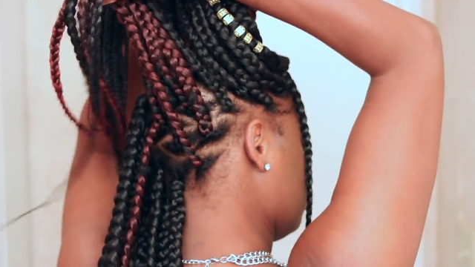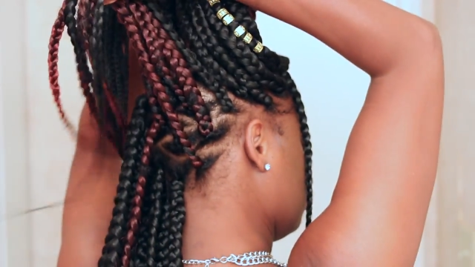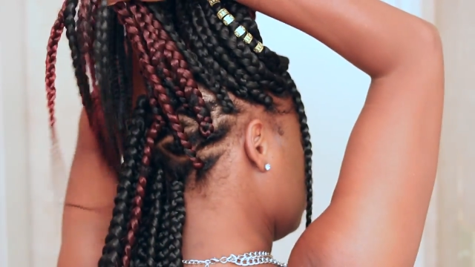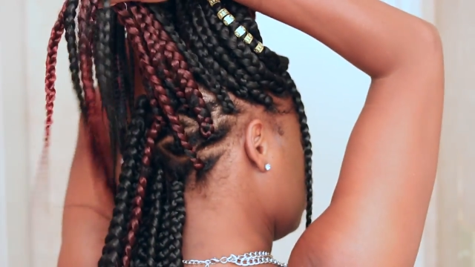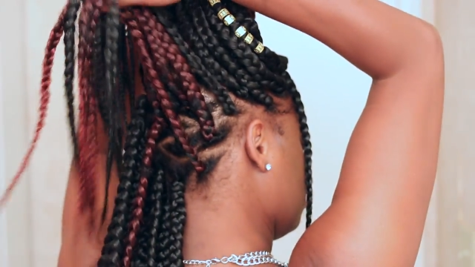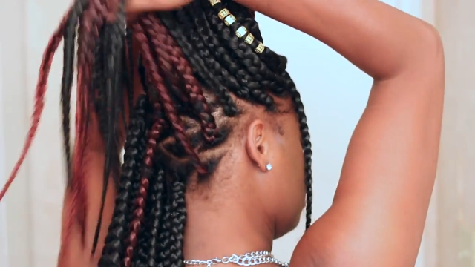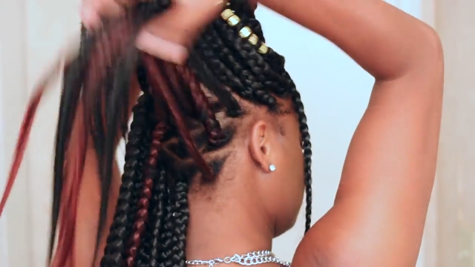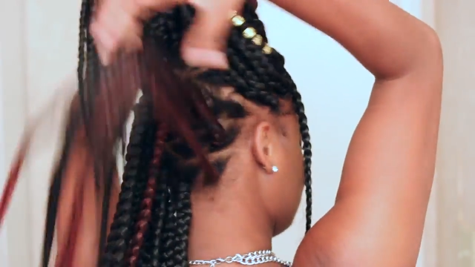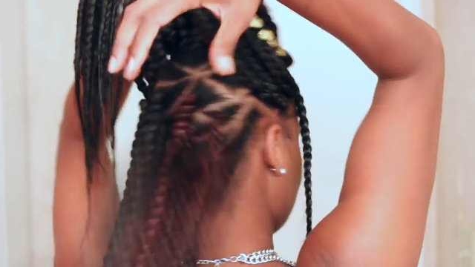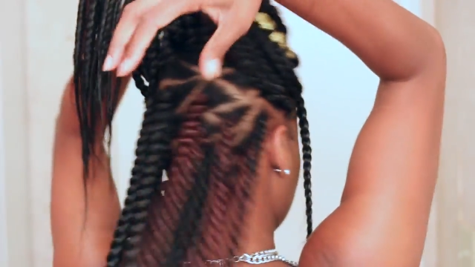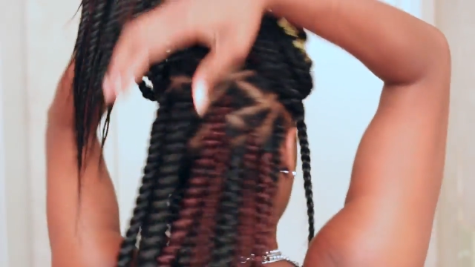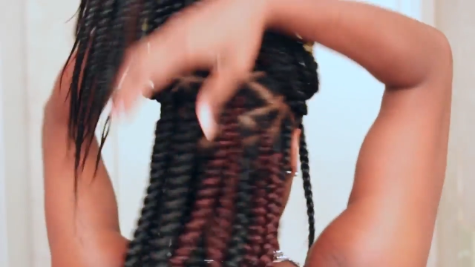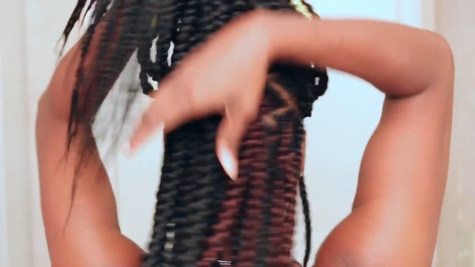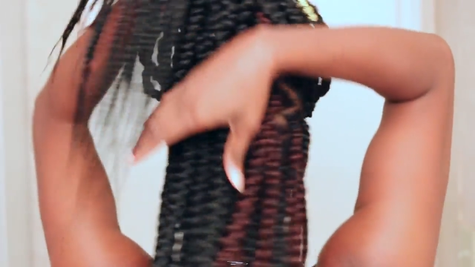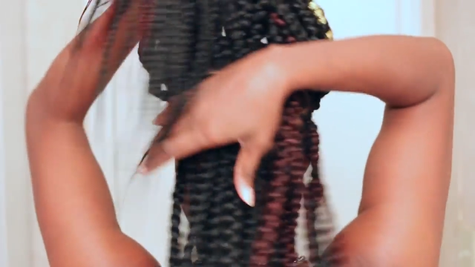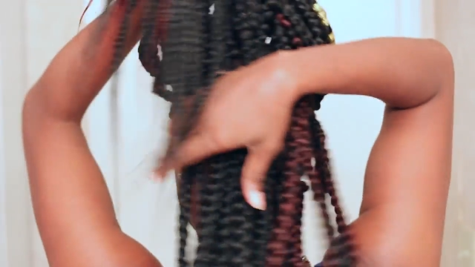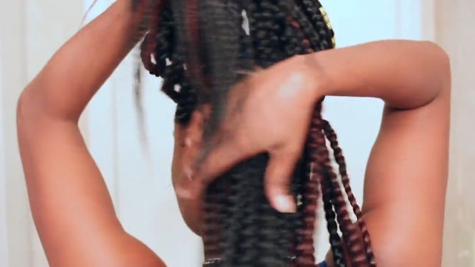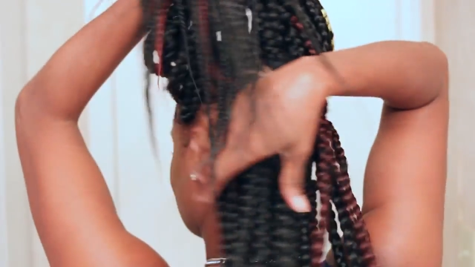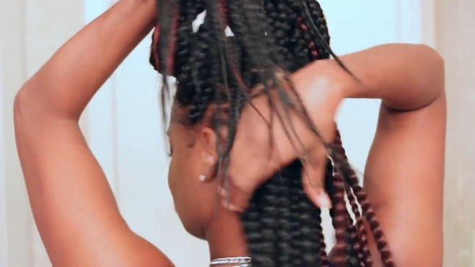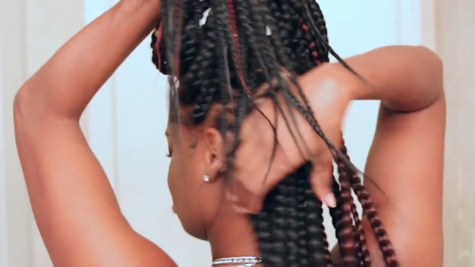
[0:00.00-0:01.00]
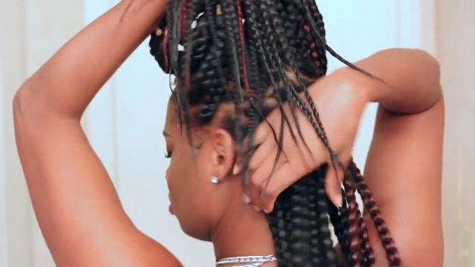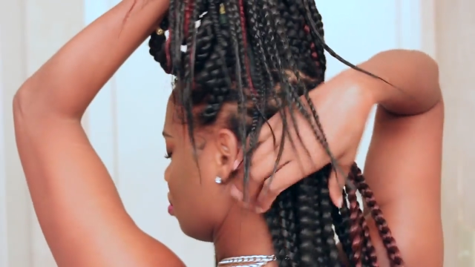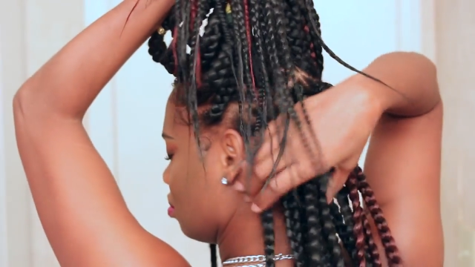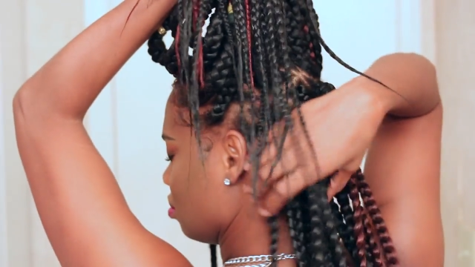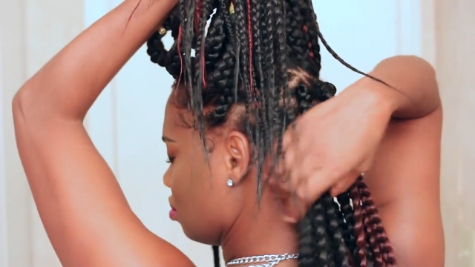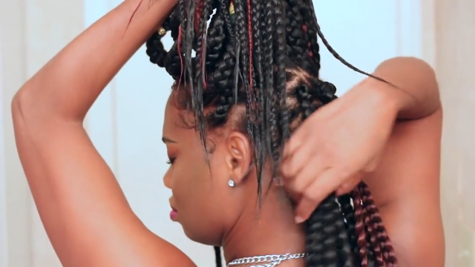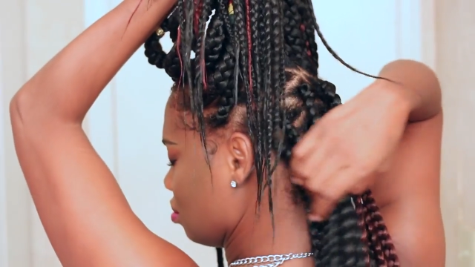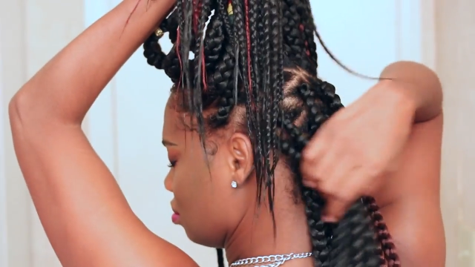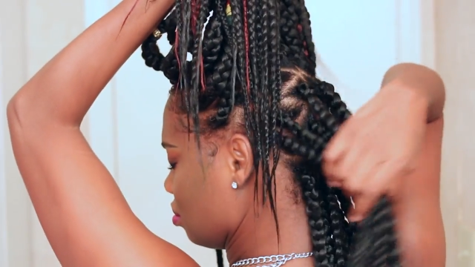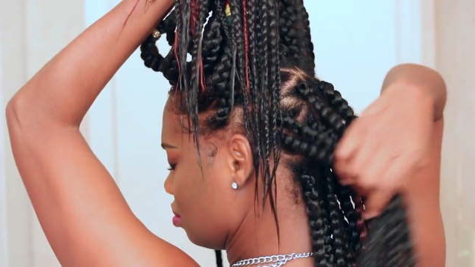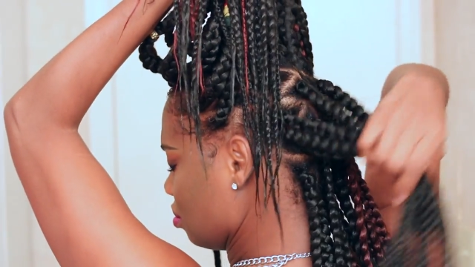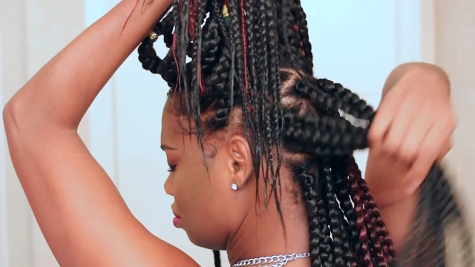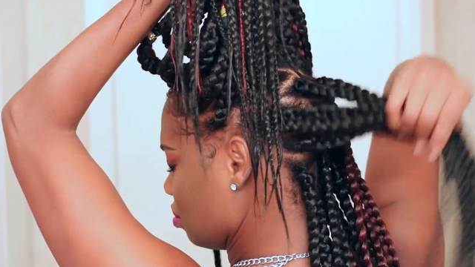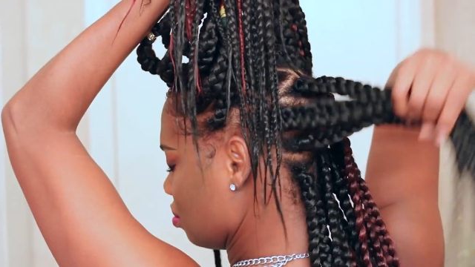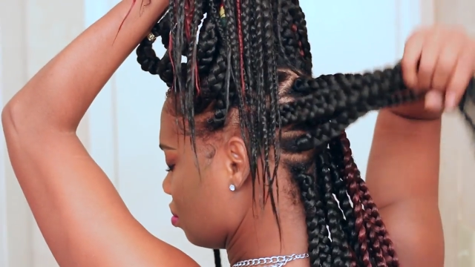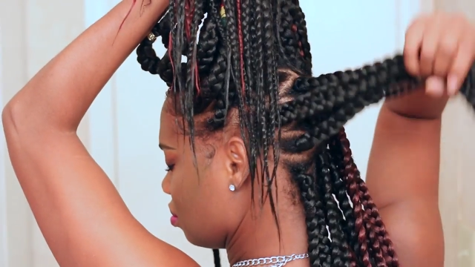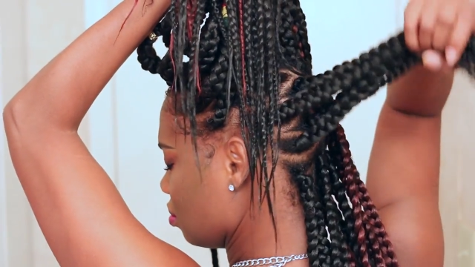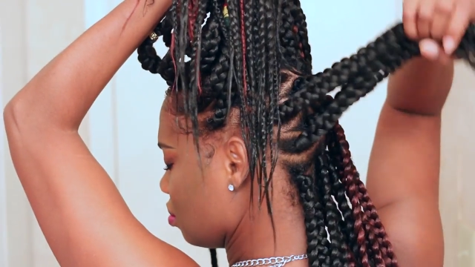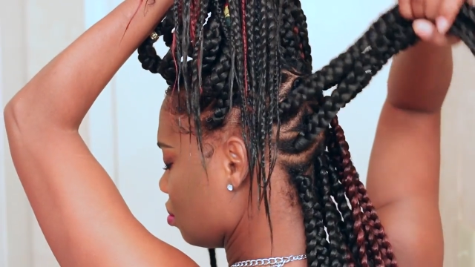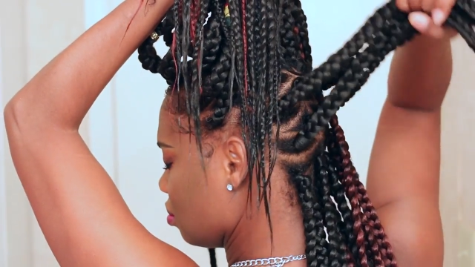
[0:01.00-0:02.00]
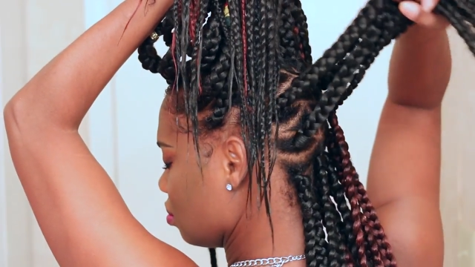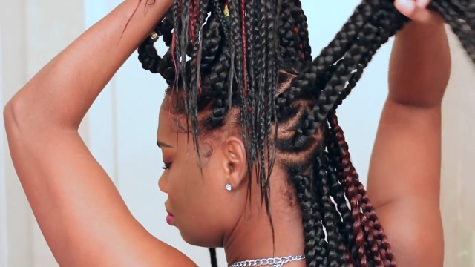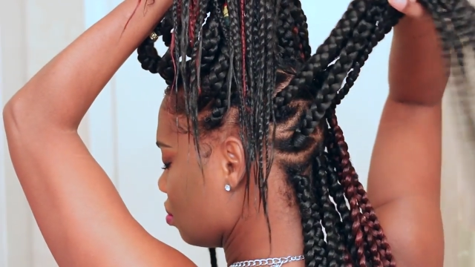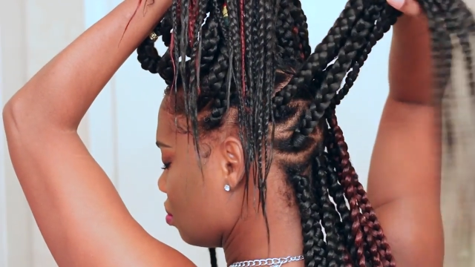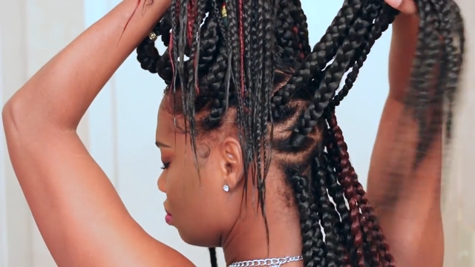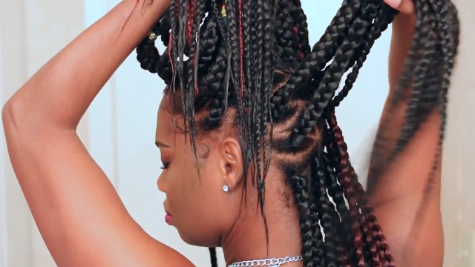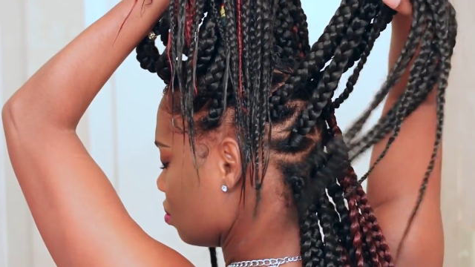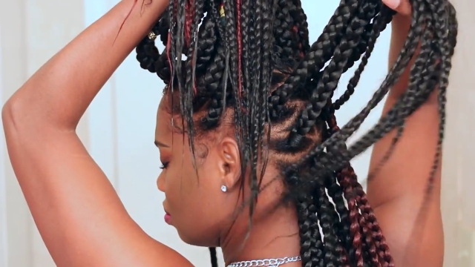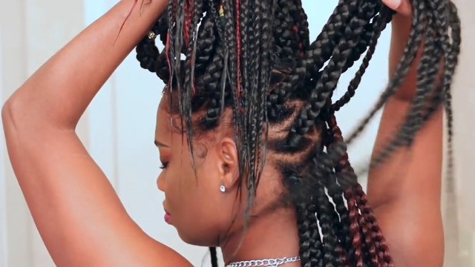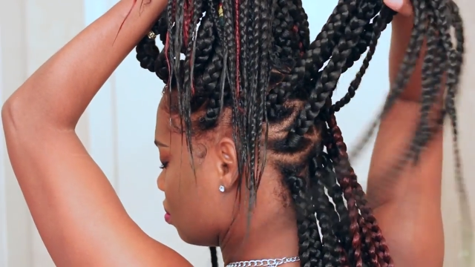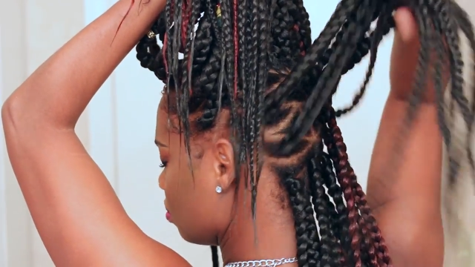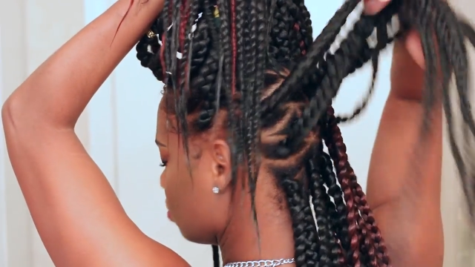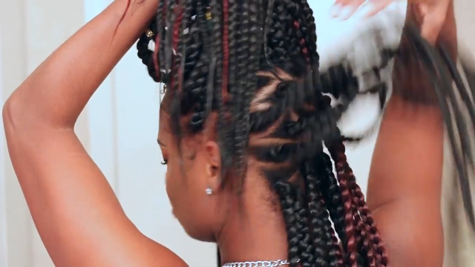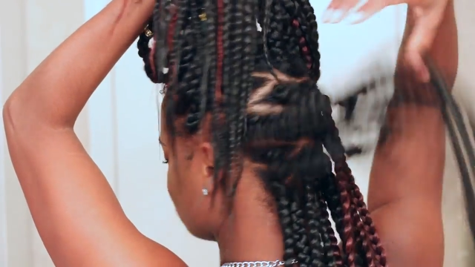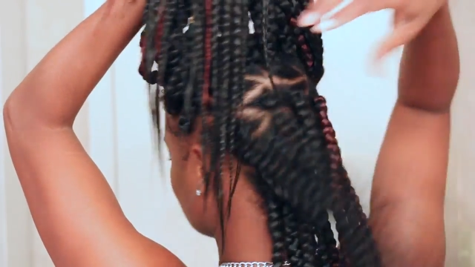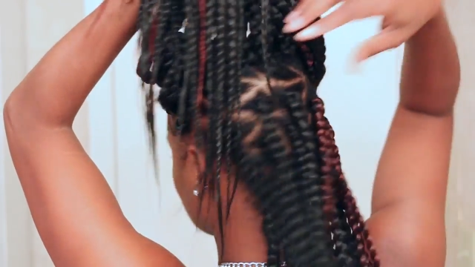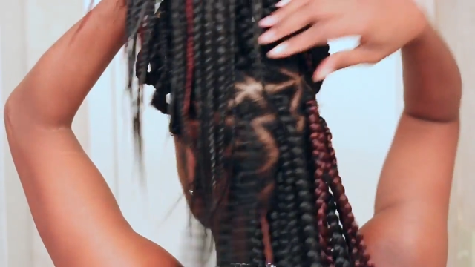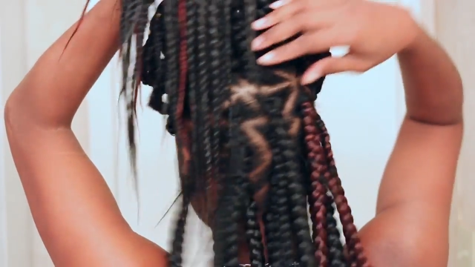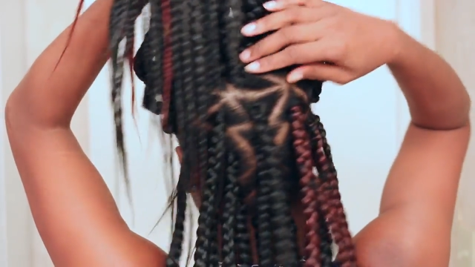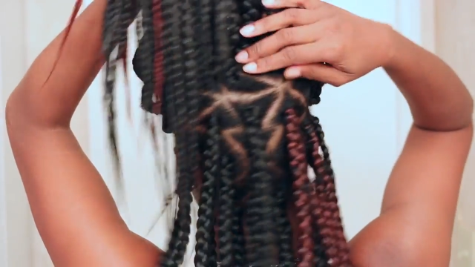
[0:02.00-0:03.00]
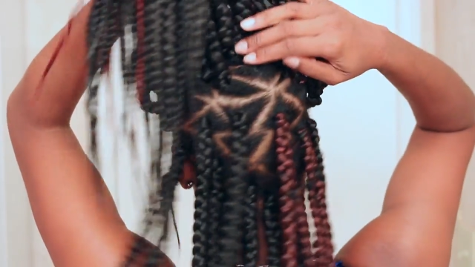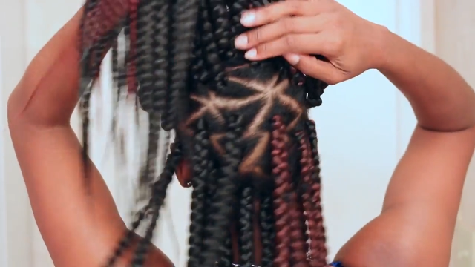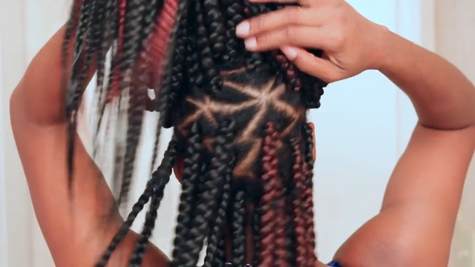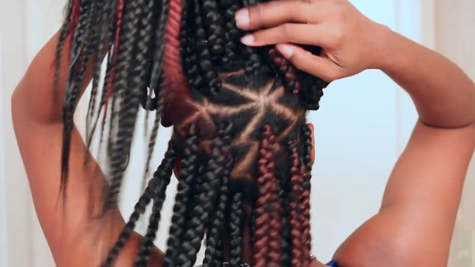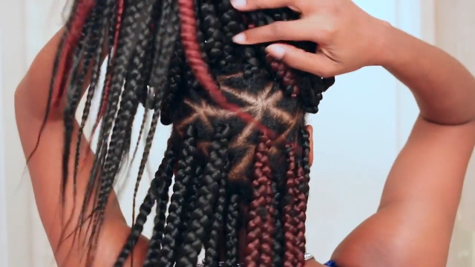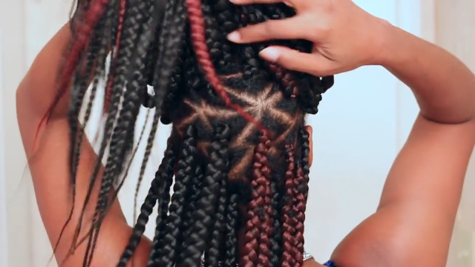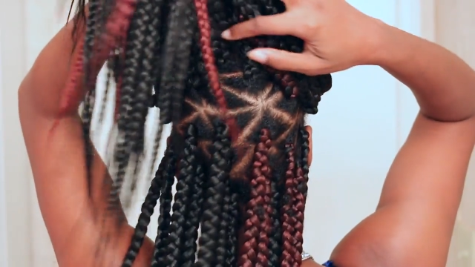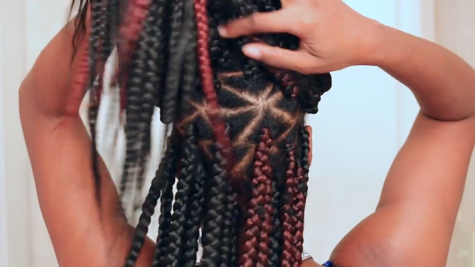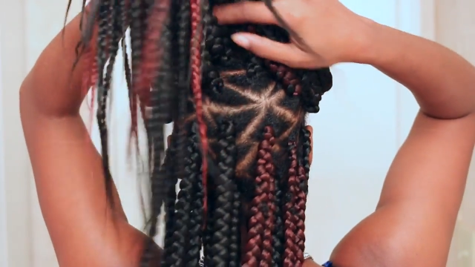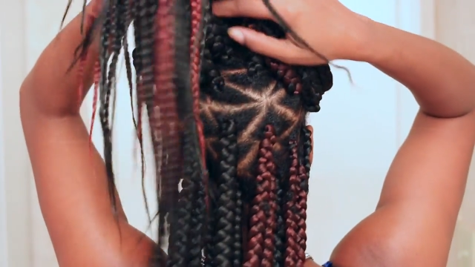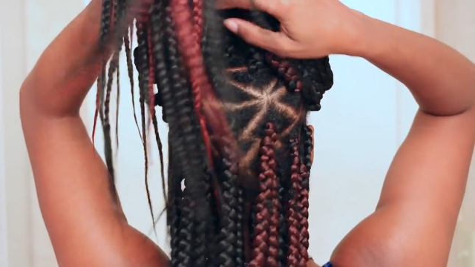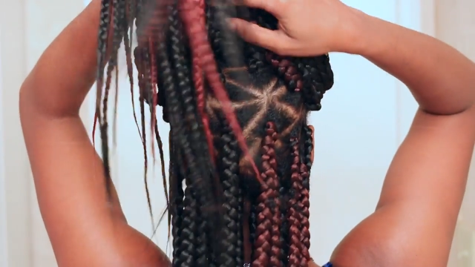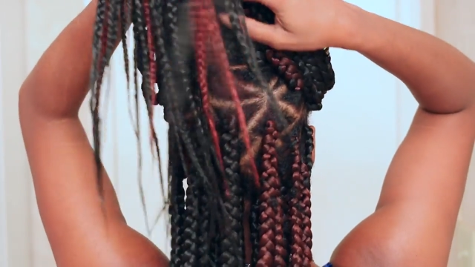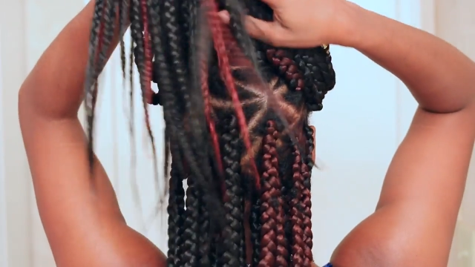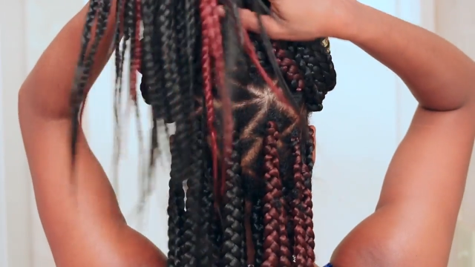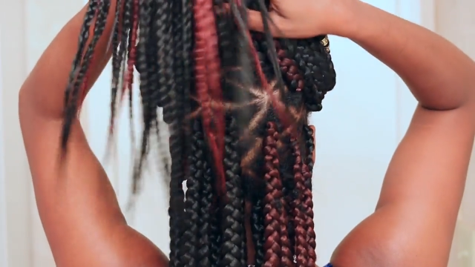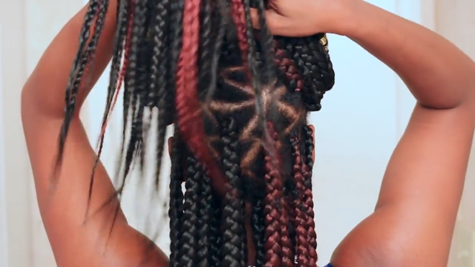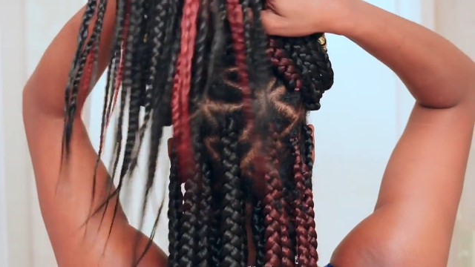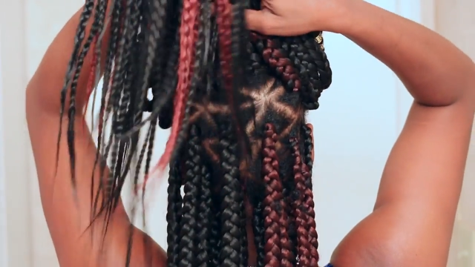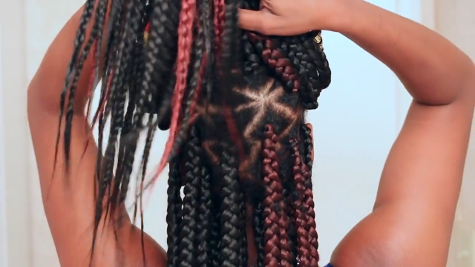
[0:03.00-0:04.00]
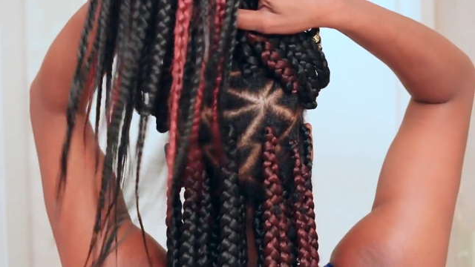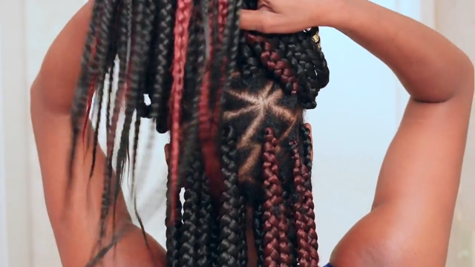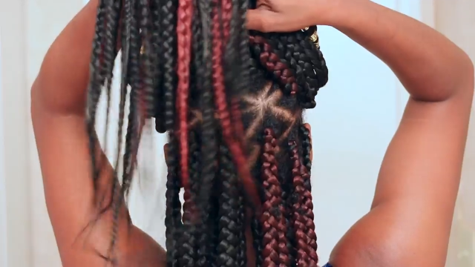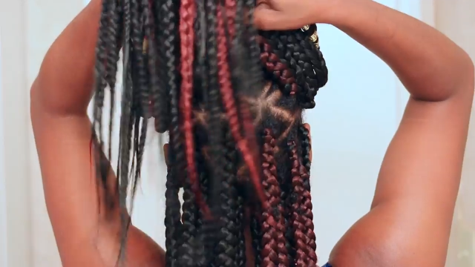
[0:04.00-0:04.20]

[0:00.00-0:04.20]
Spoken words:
(no speaker visible)